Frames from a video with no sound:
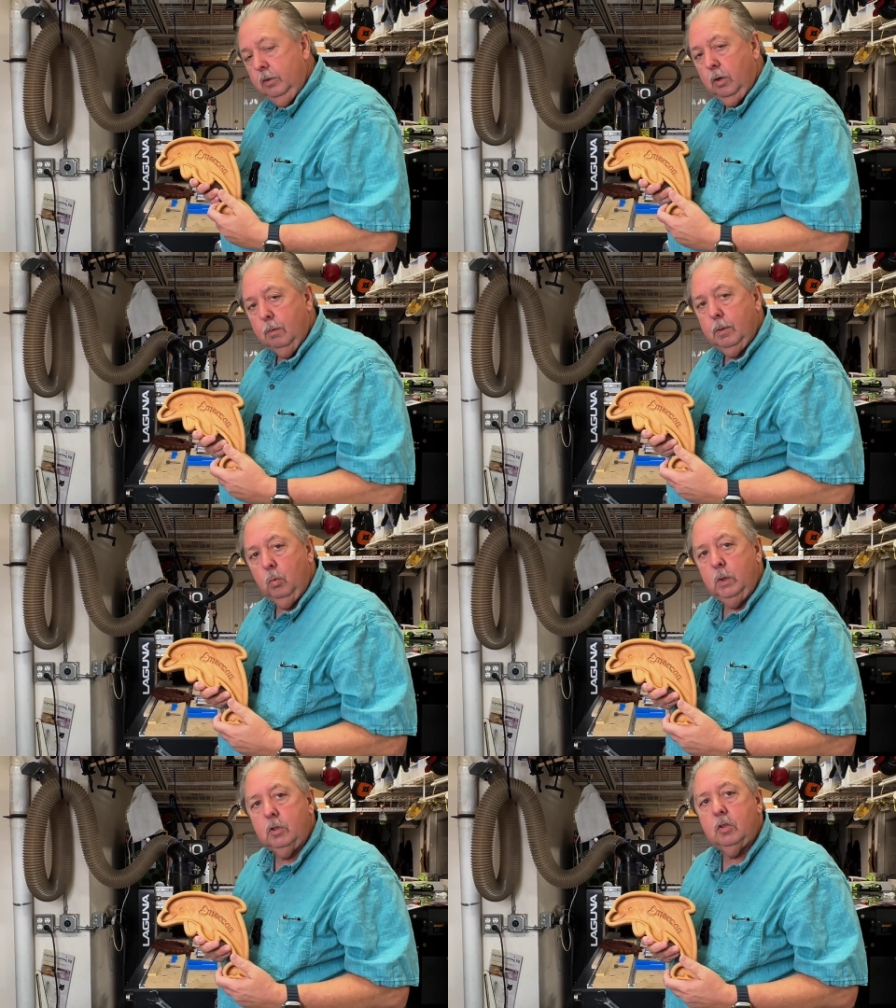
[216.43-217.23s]

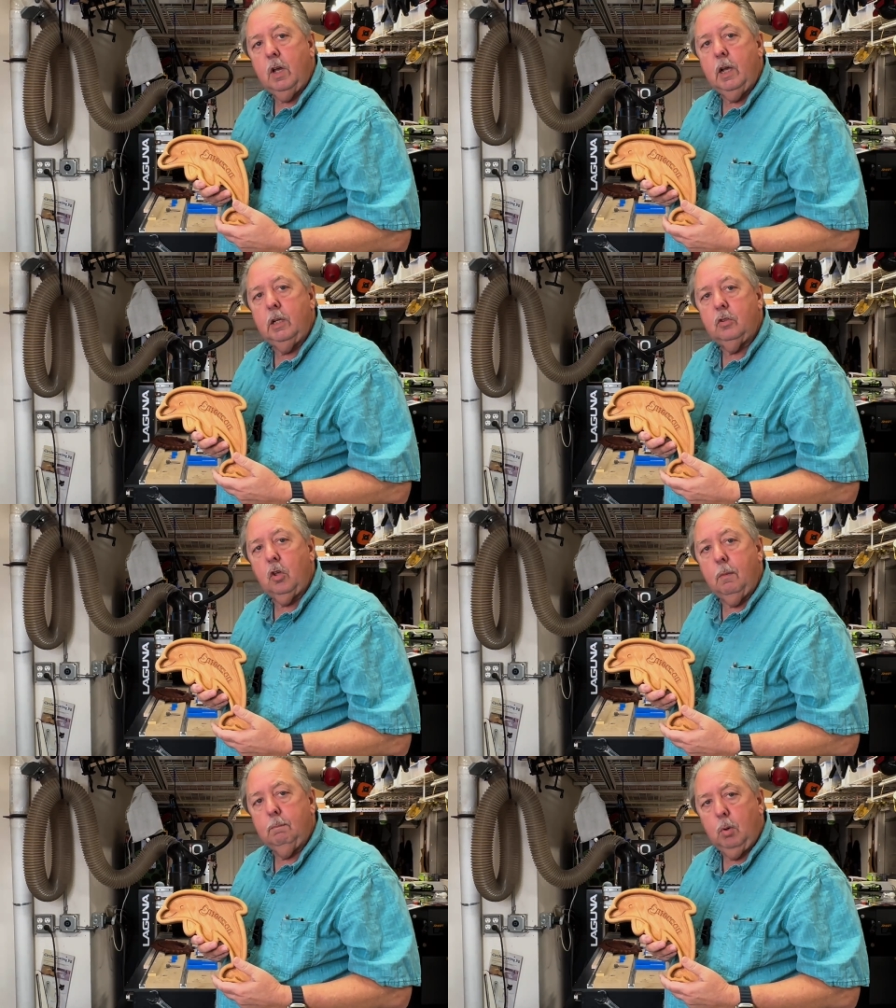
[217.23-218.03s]
determine which
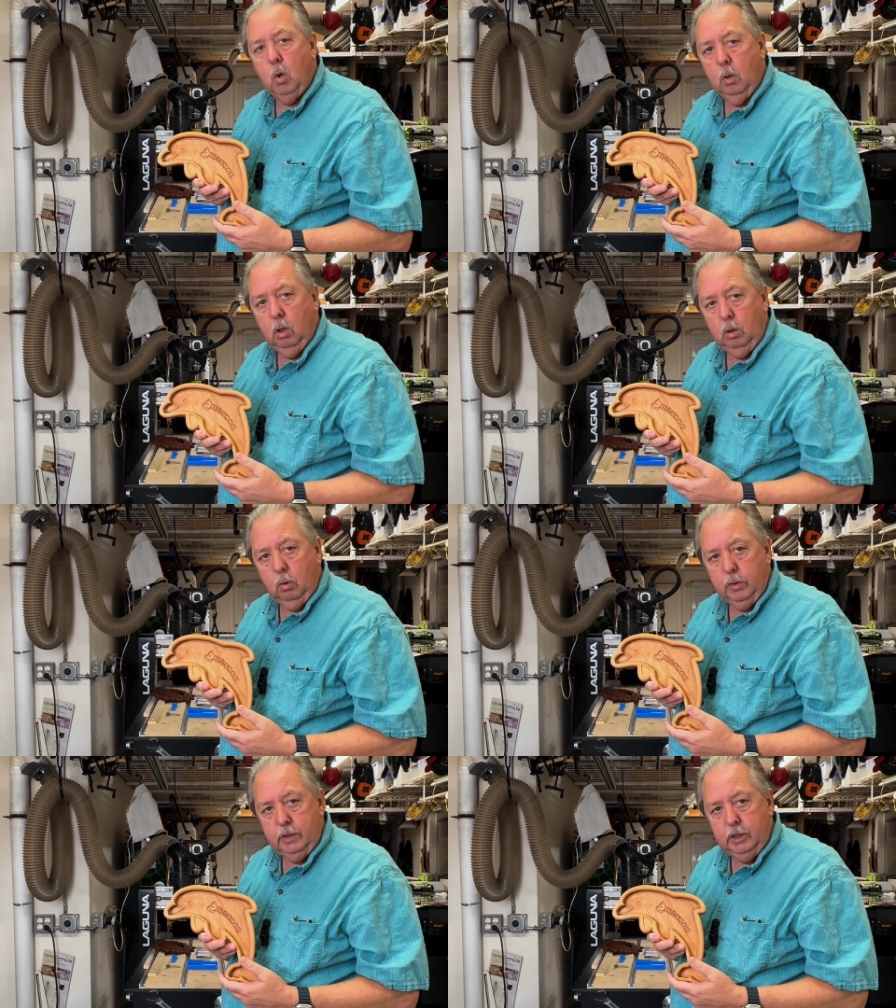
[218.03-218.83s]
size
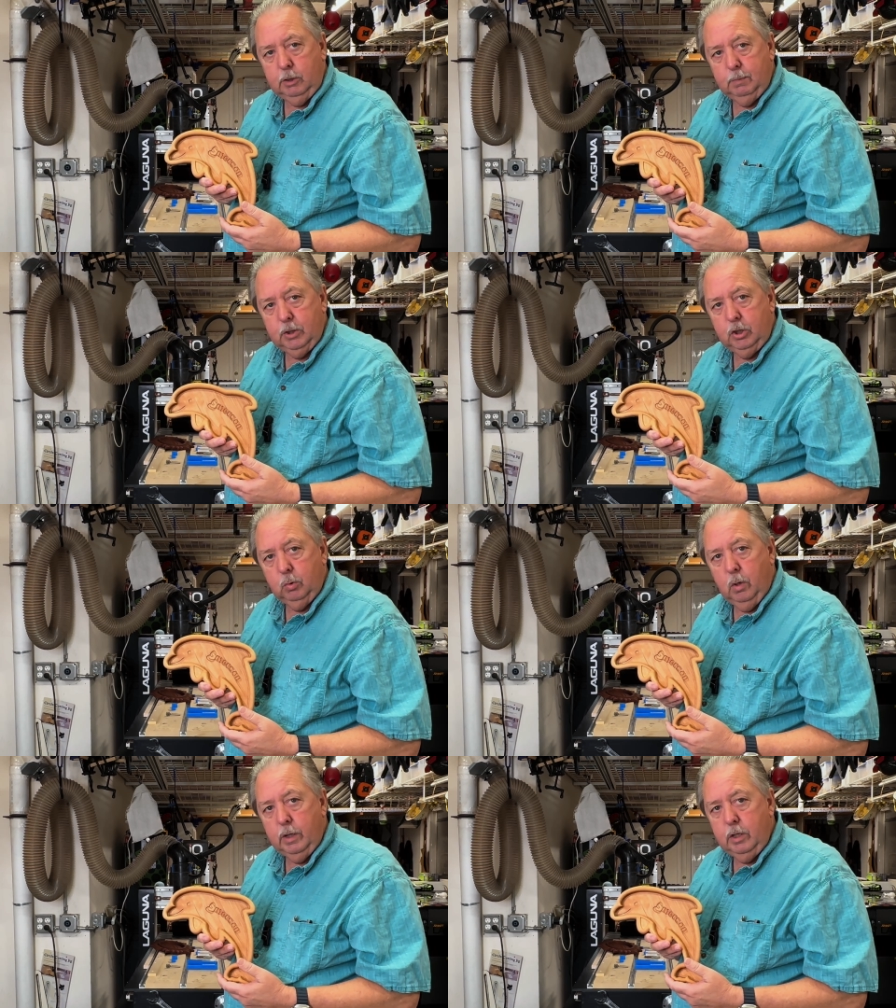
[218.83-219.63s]
bowl or dish bit
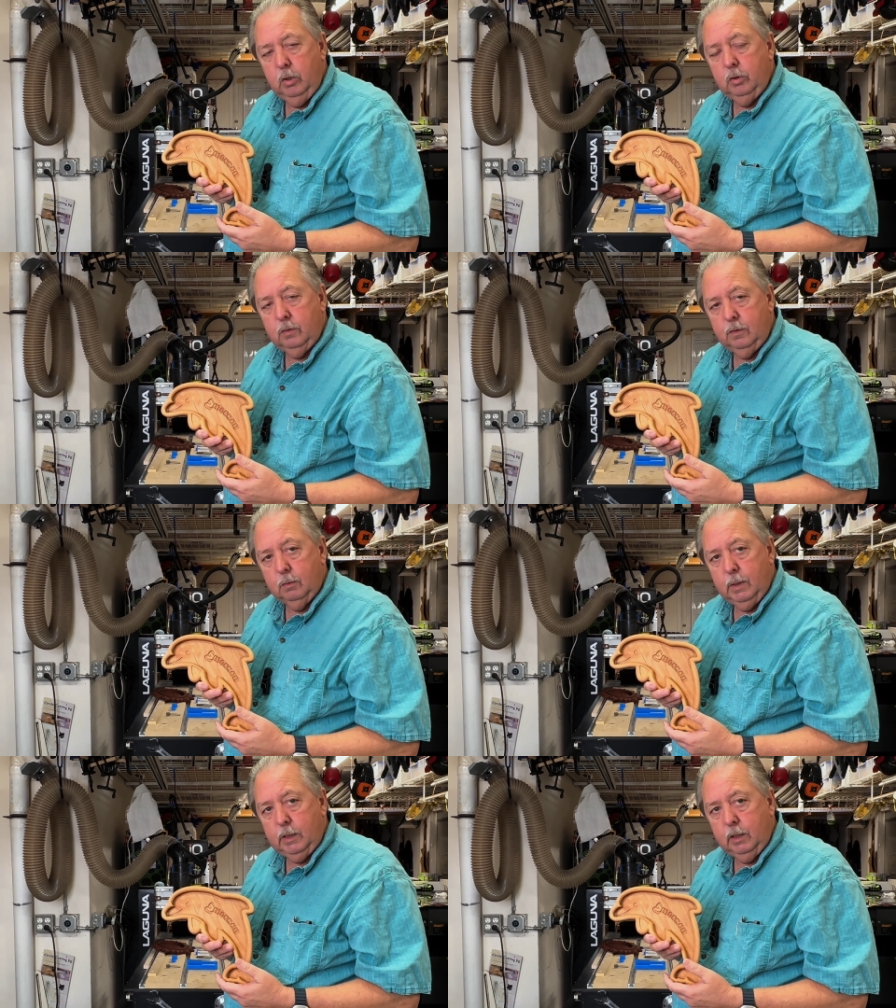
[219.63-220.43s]
you want to use if
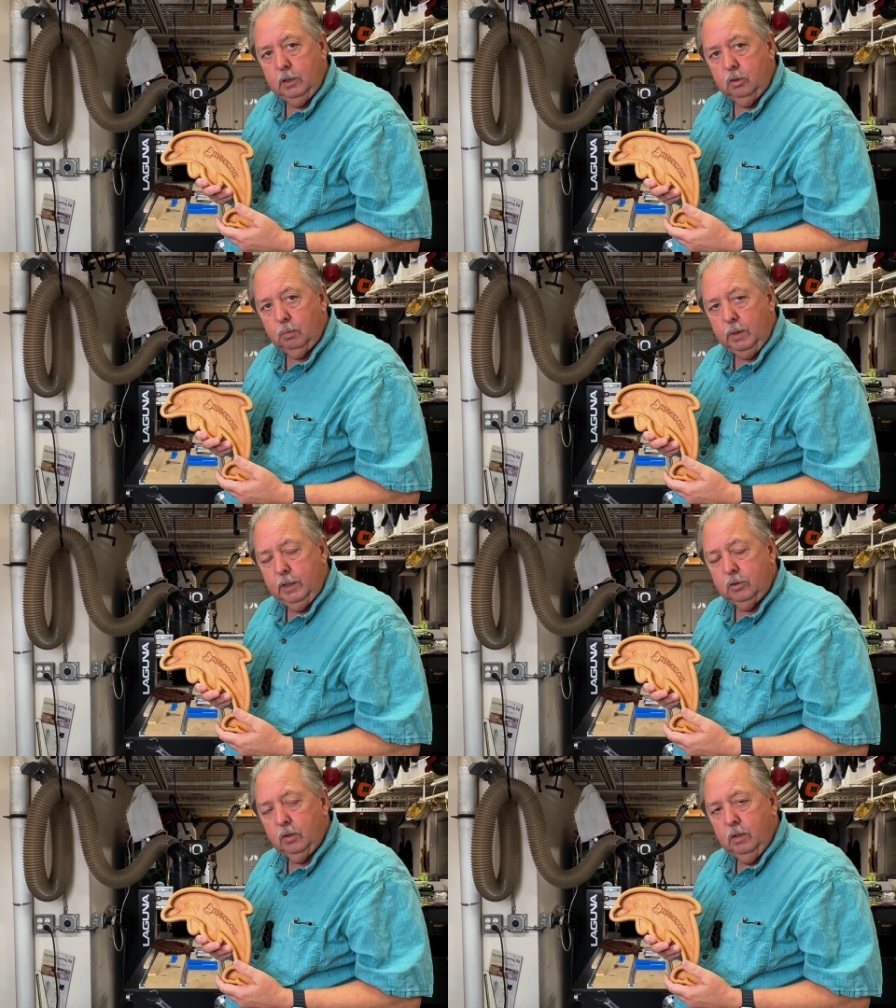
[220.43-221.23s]
you're making these
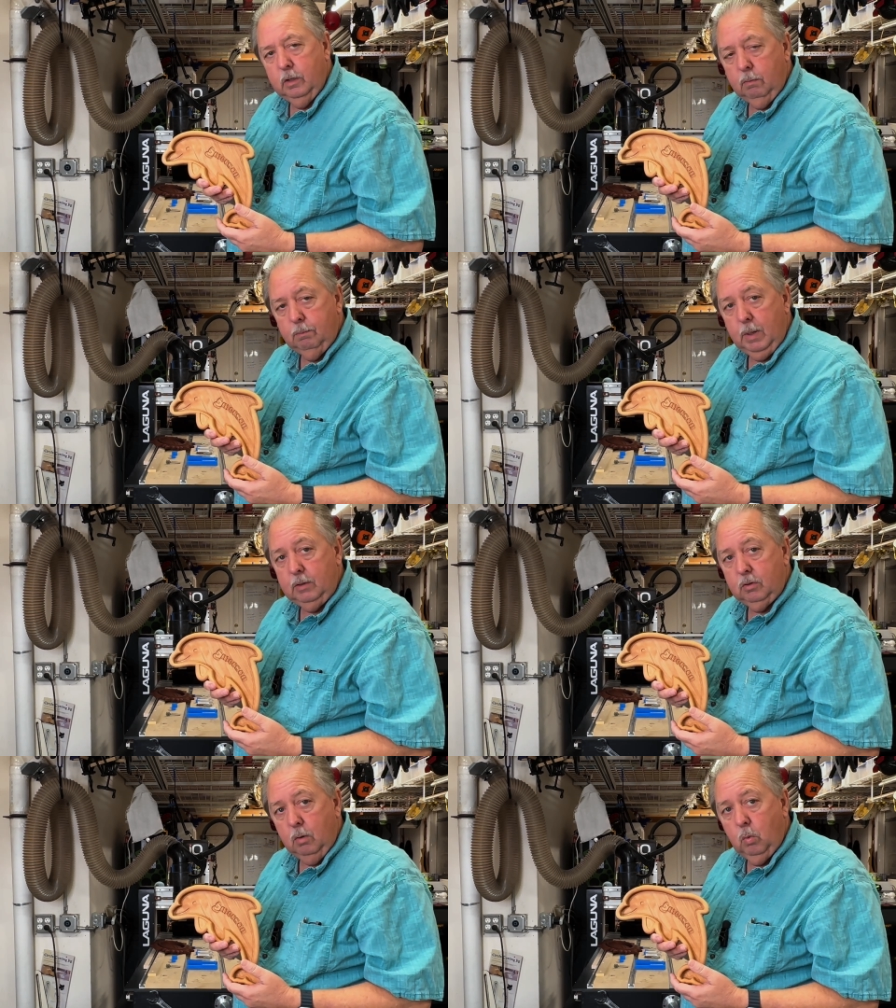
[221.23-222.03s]
plates
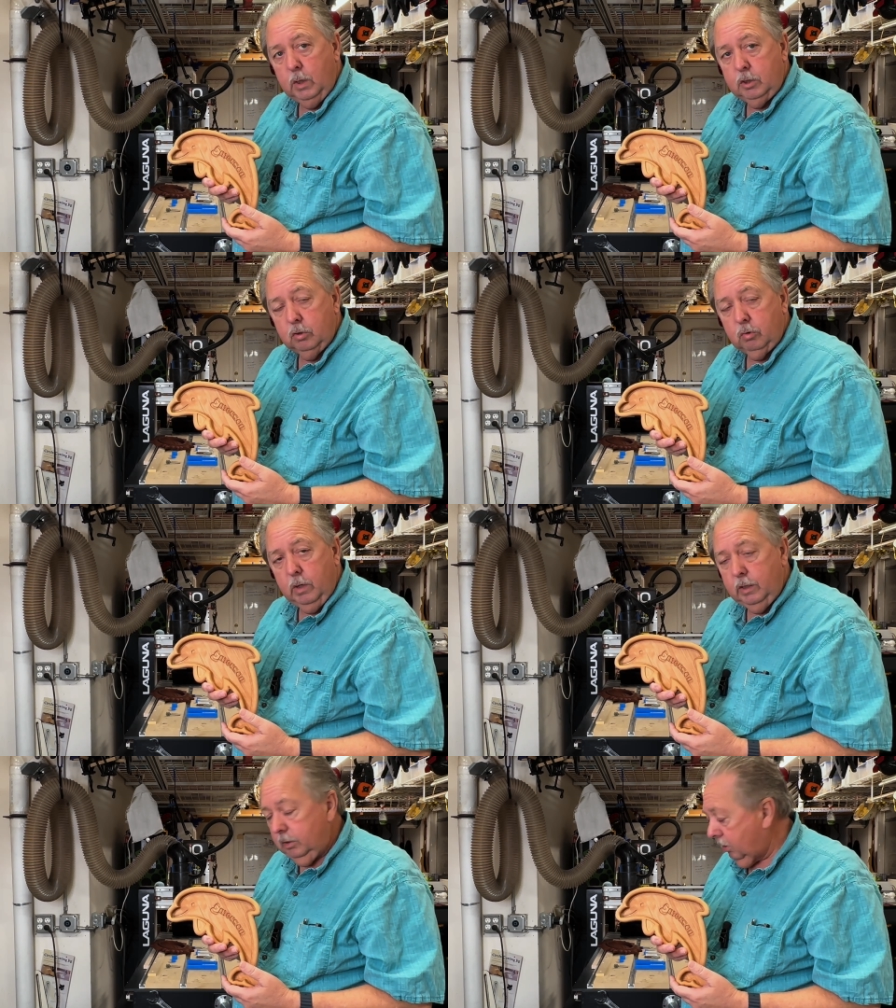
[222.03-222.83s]
based on what you're
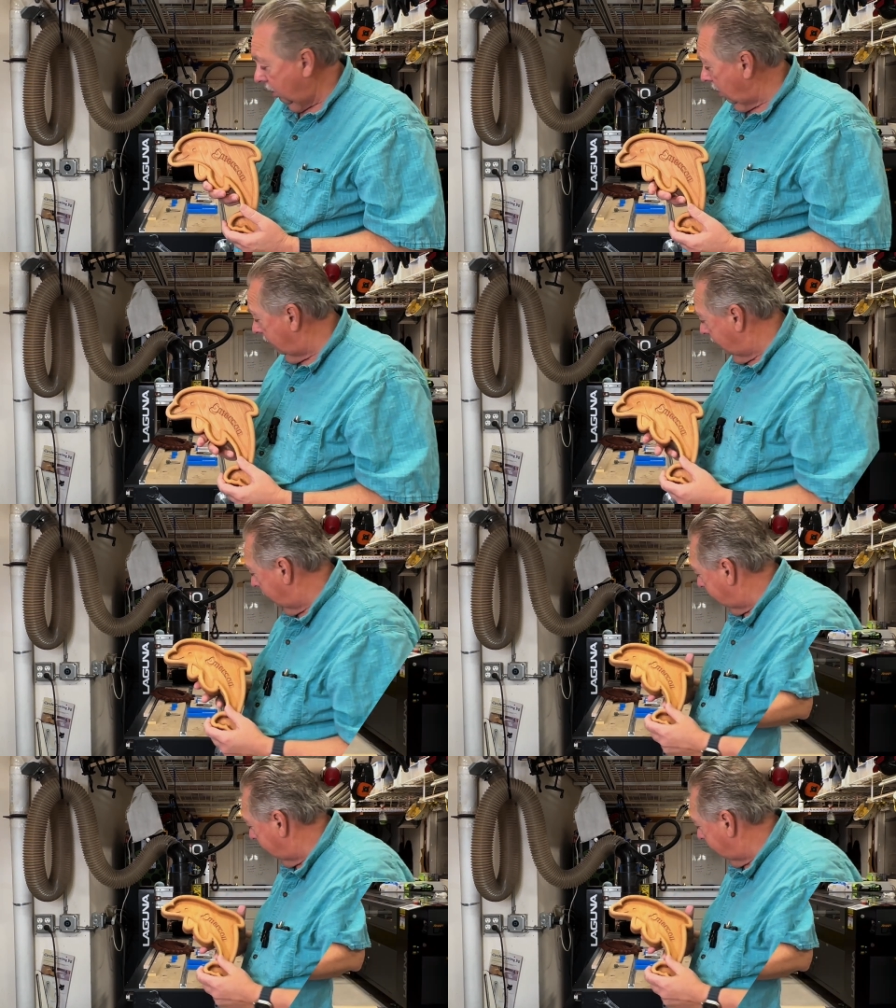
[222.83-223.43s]
trying to carve.